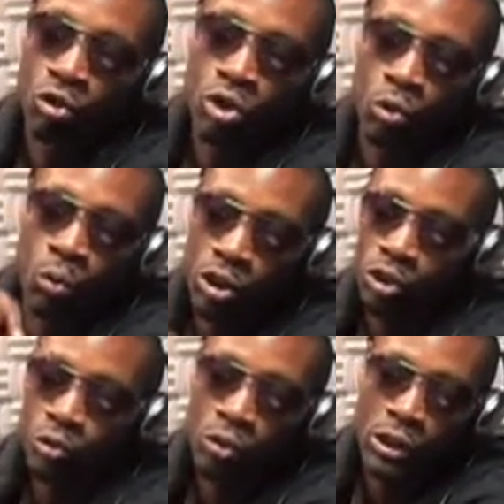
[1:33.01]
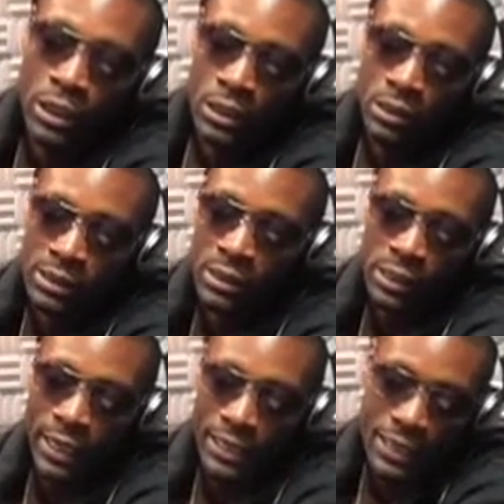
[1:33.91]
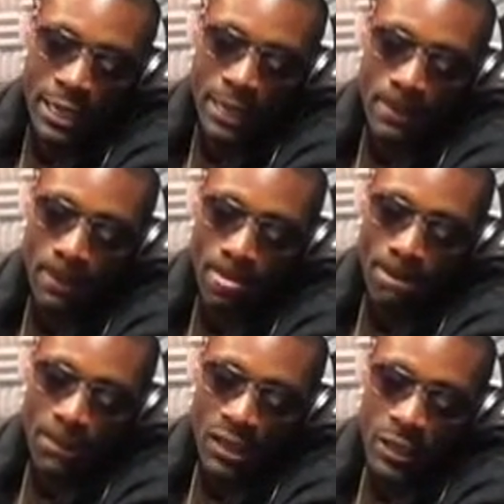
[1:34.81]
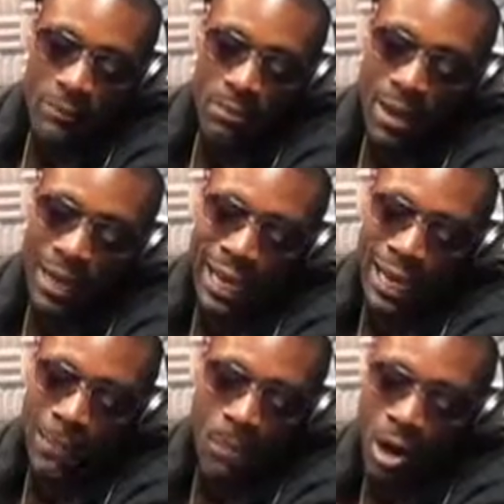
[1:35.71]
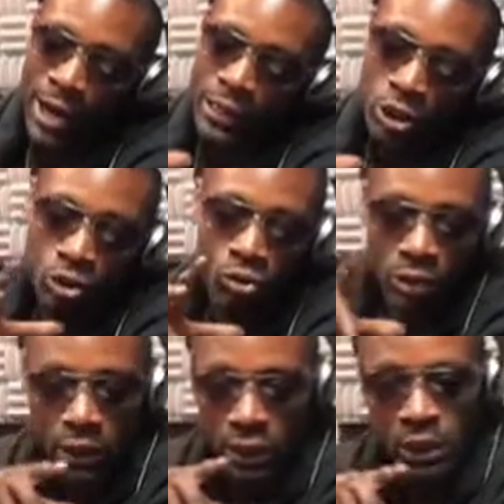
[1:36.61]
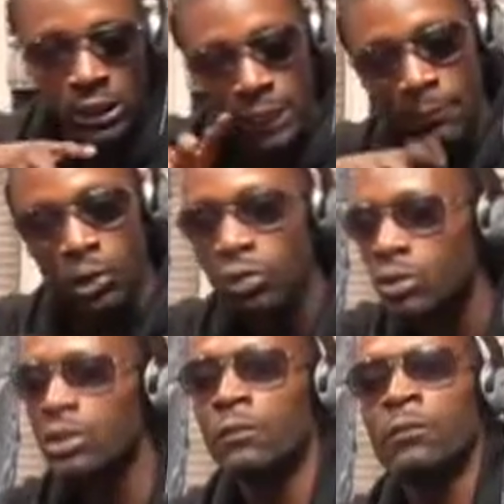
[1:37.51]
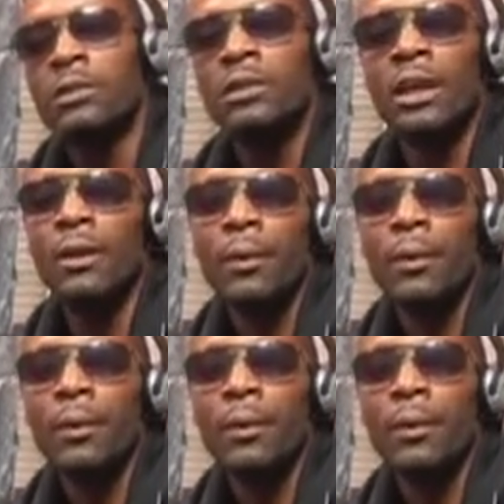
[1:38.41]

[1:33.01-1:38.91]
So once you listen to that tape, hit me back like tomorrow afternoon, then let me know you still feel the same.